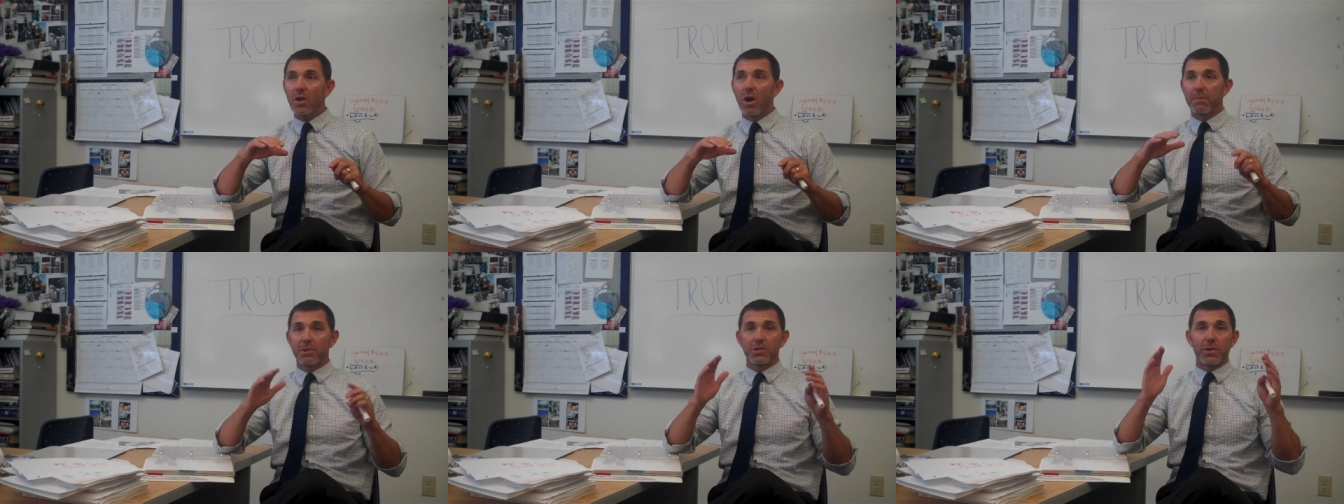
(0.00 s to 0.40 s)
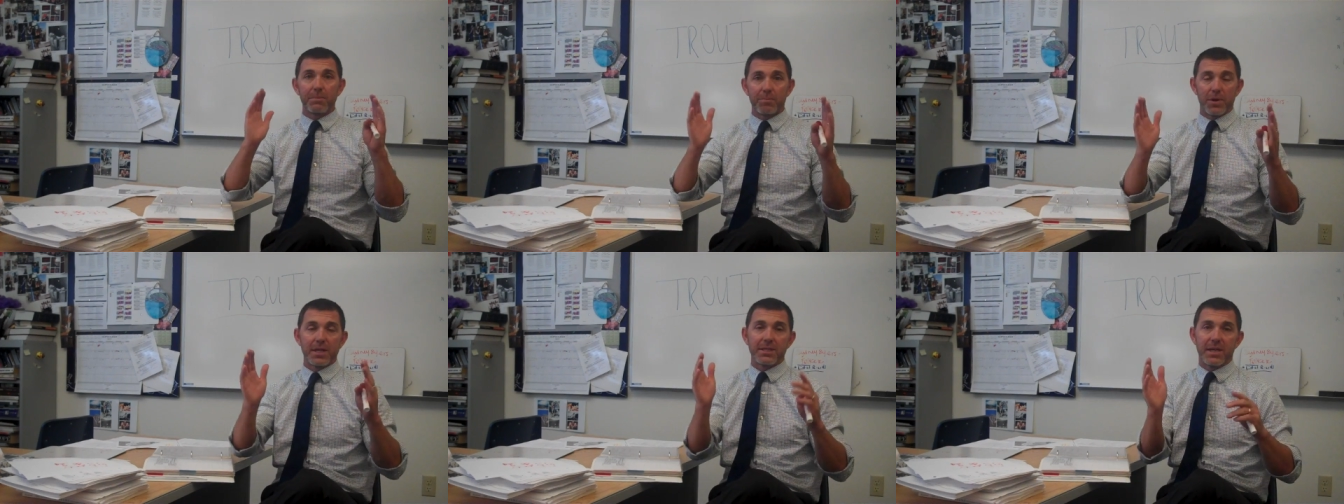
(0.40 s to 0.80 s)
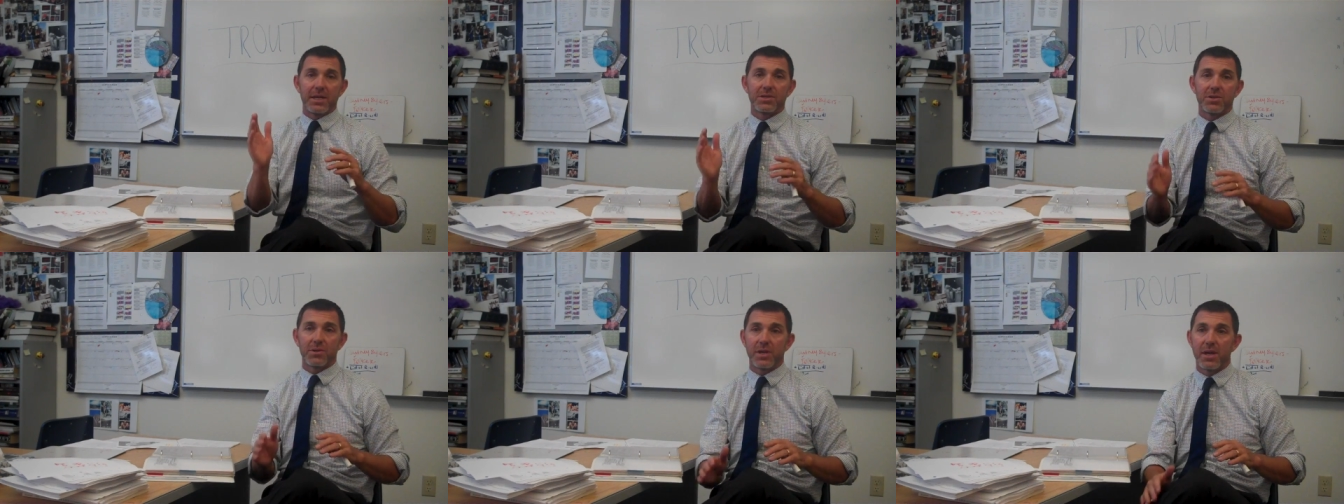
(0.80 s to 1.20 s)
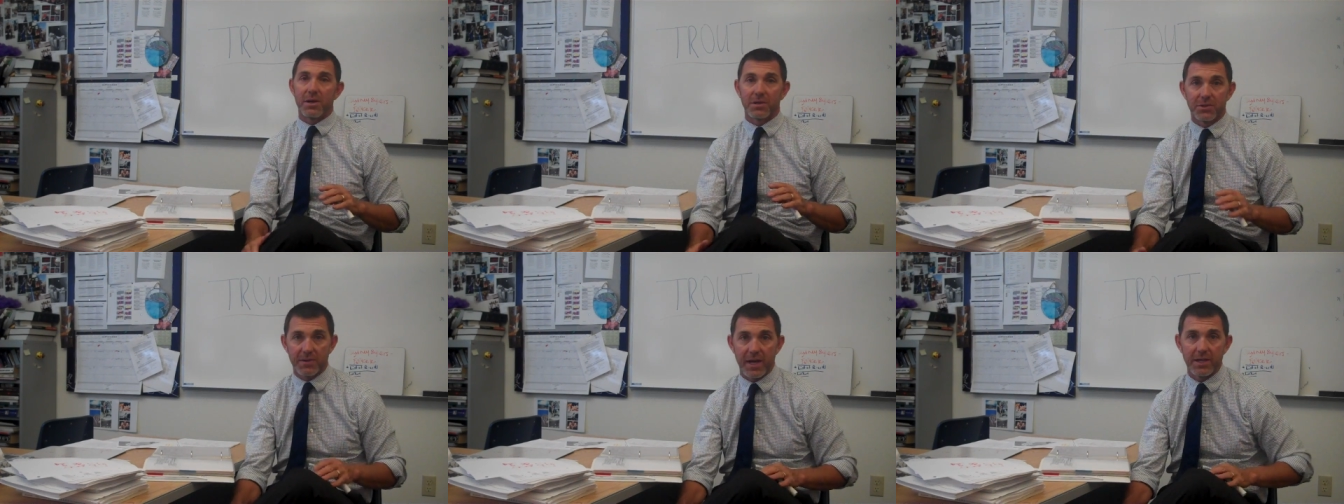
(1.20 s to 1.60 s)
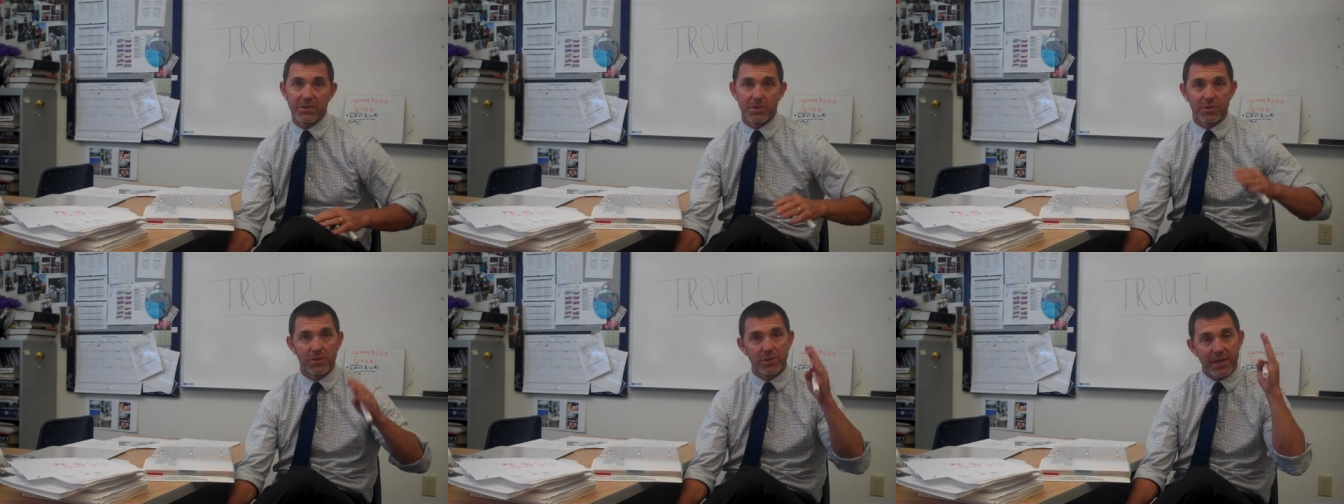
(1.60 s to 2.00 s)
are between presidential years, right?
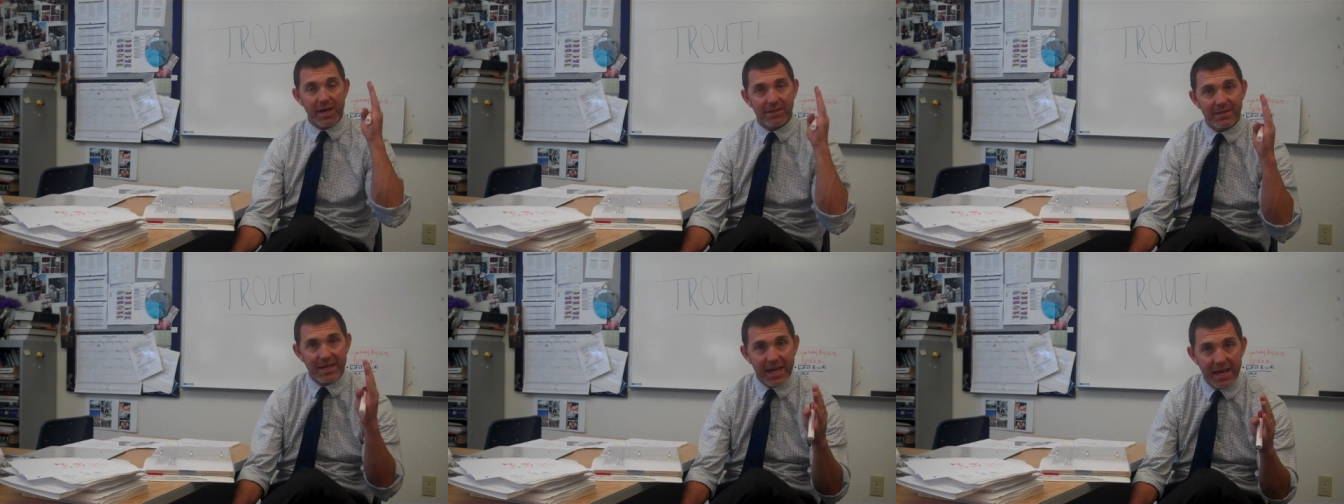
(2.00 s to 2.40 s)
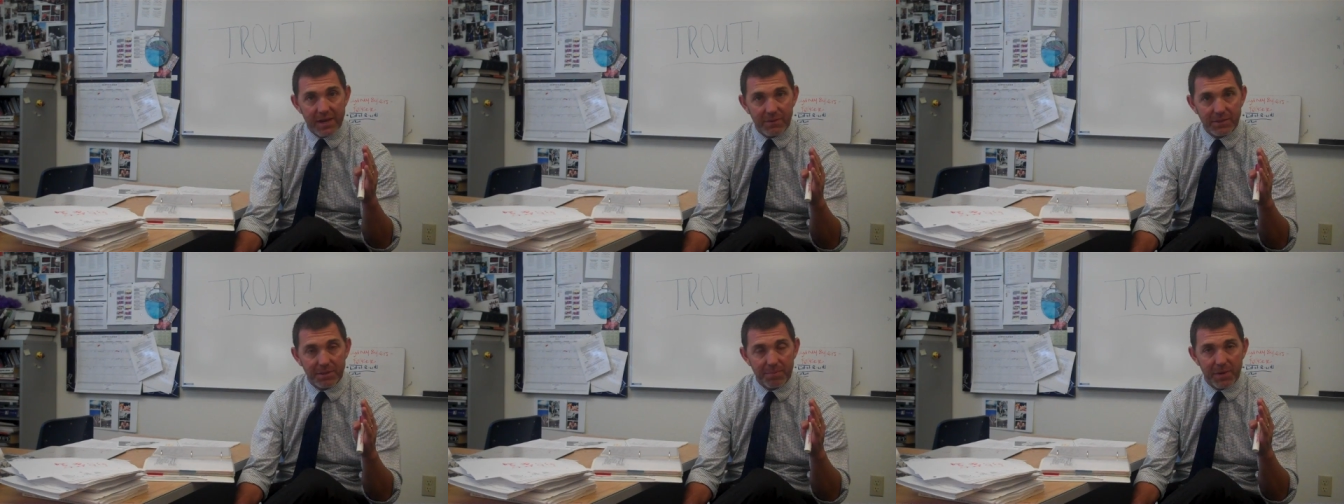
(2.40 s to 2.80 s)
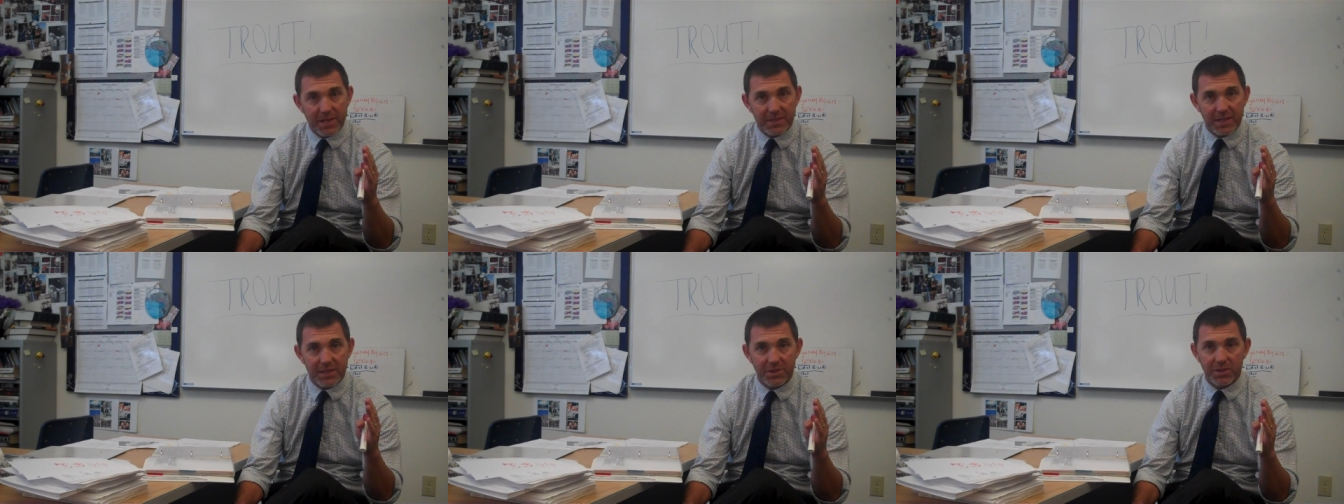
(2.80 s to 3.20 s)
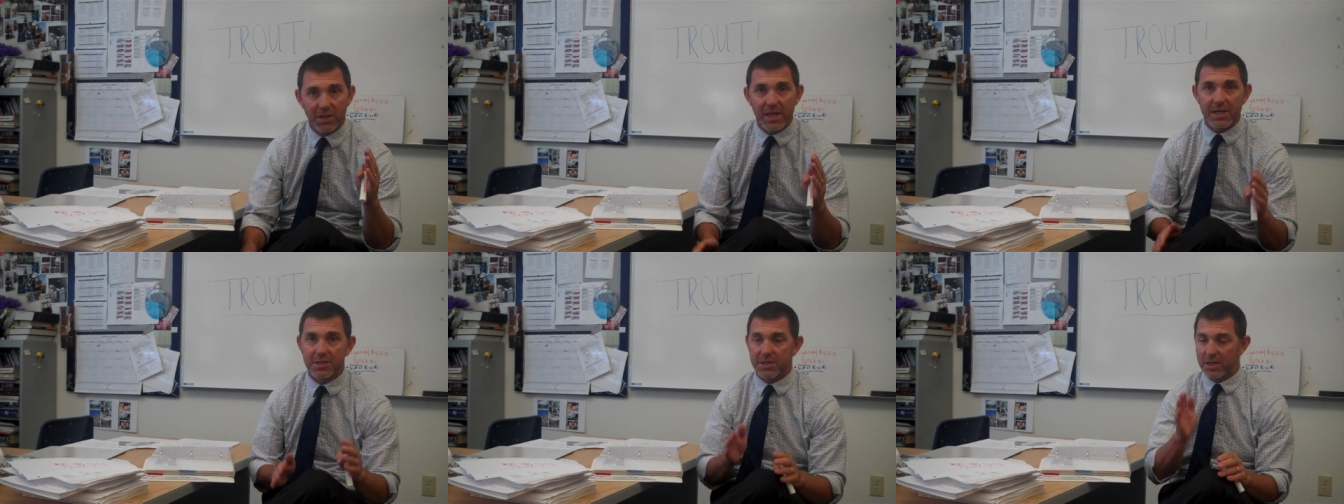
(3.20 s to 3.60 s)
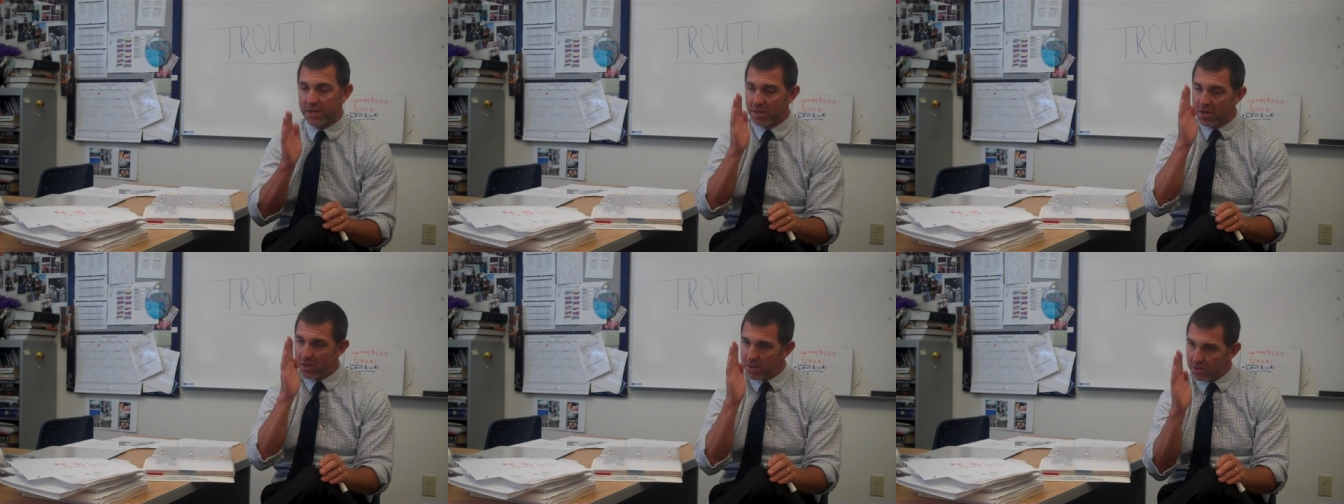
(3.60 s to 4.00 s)
So 2008 was a presidential
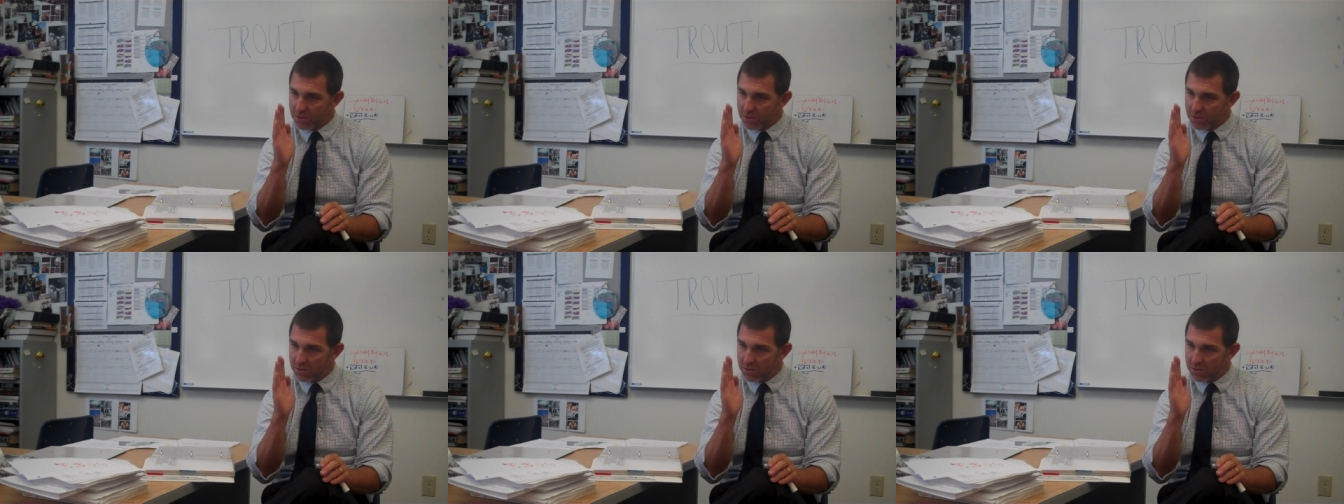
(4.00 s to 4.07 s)
election.